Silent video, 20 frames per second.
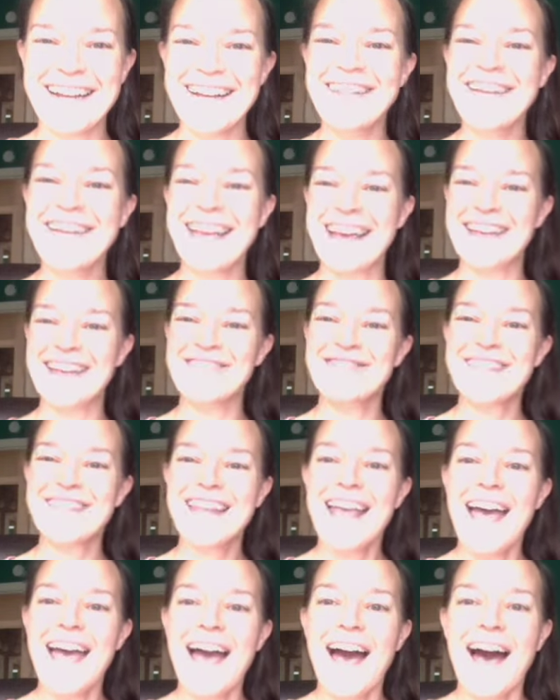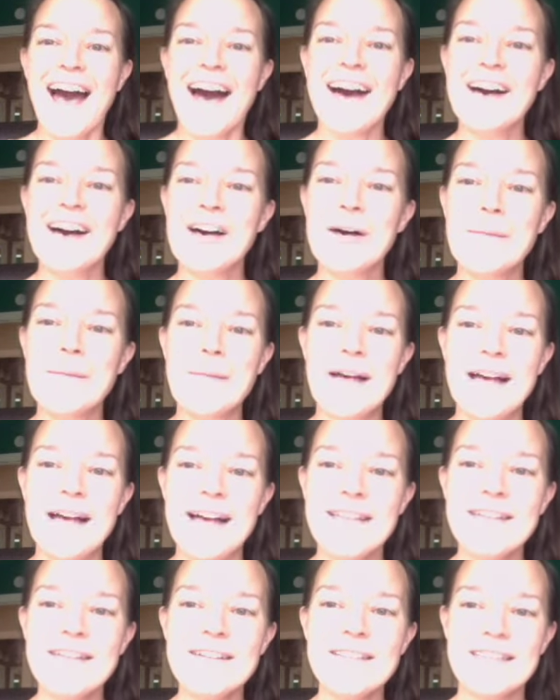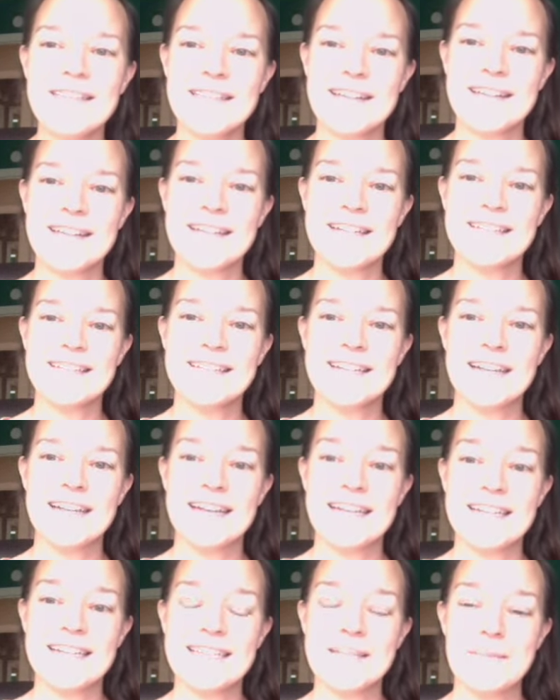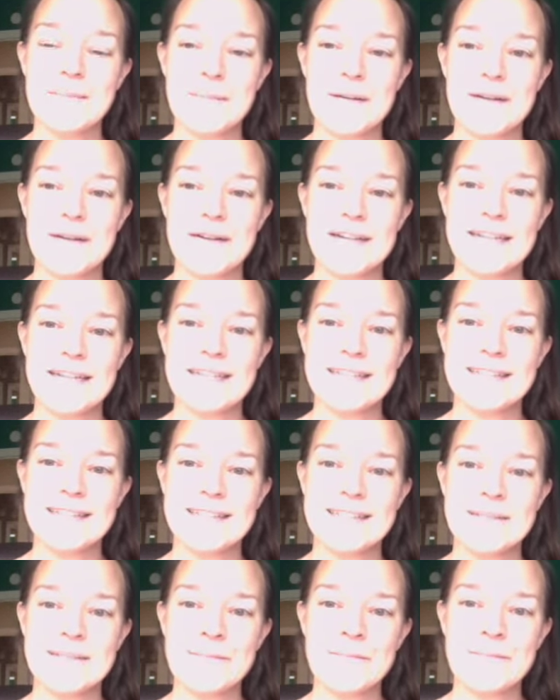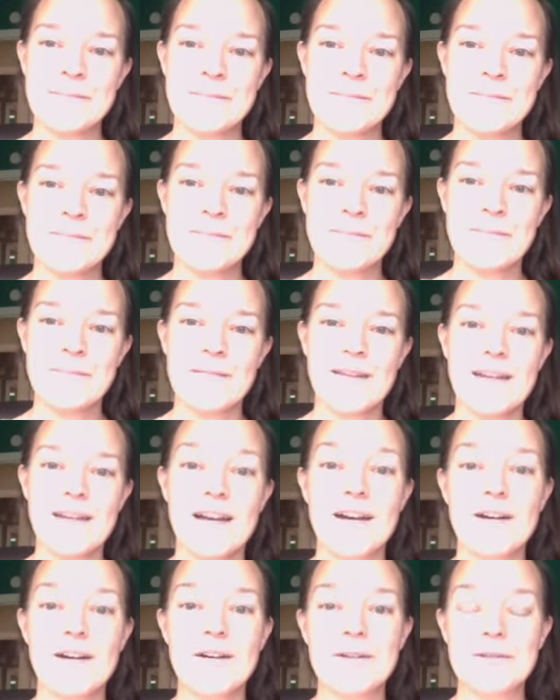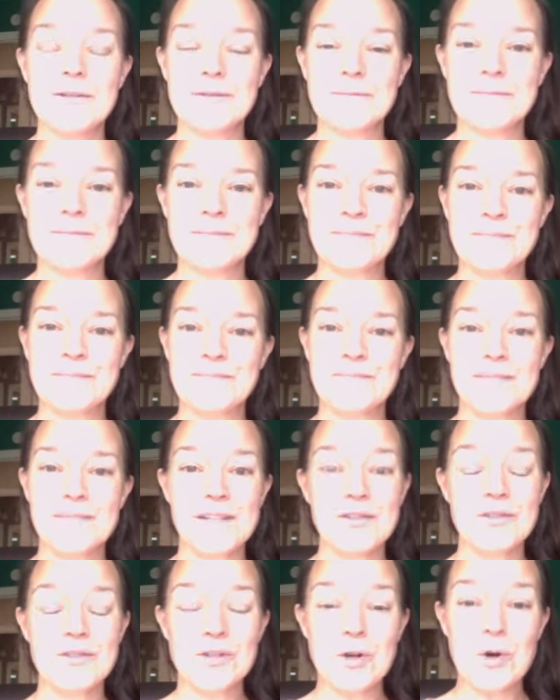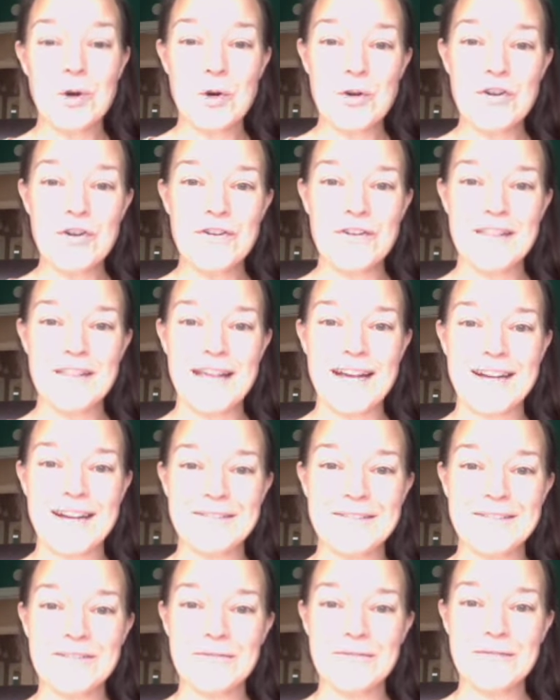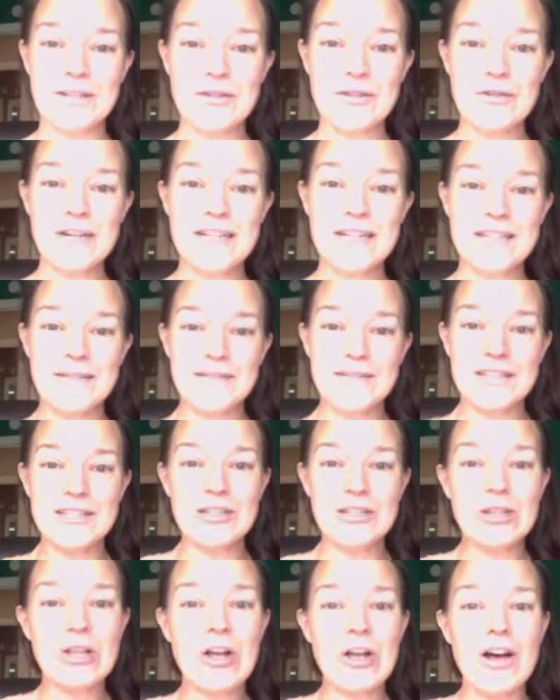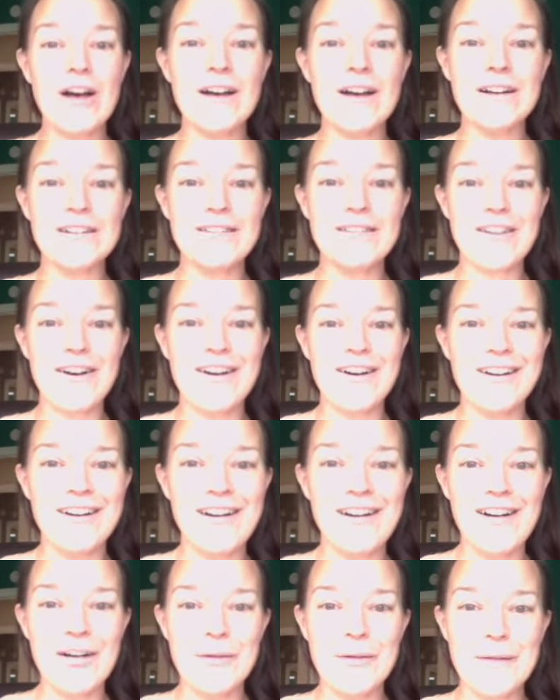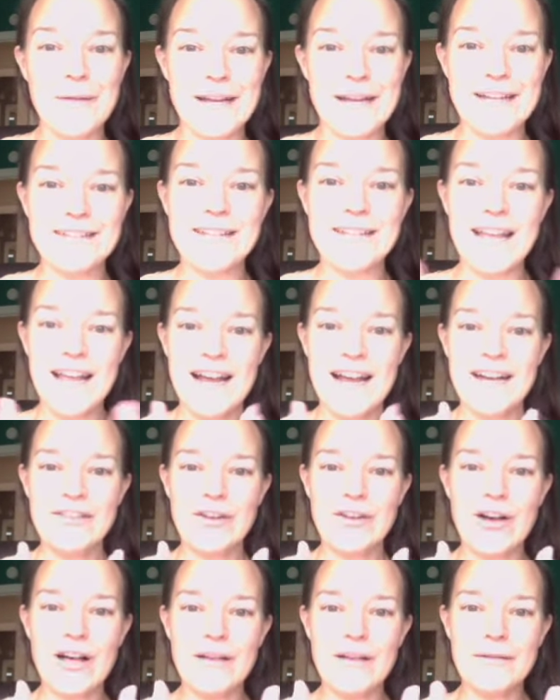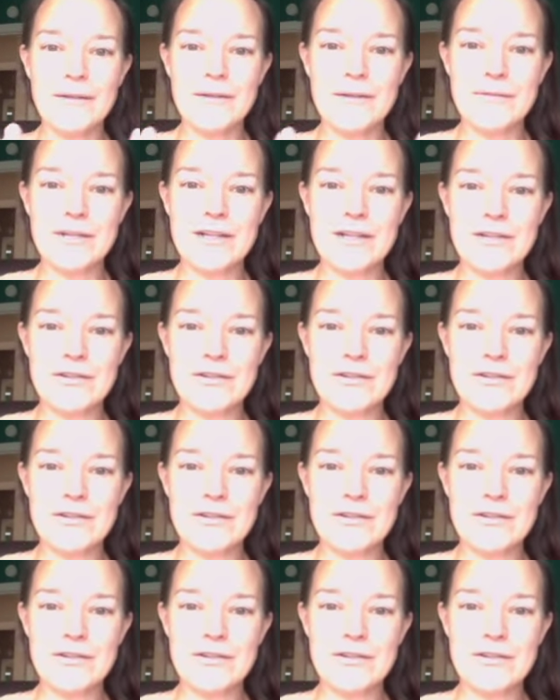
okay. Um, other things that I experienced. Oh, there was a corner in the house. So Victorians have these long, long hallways, and the hallway would go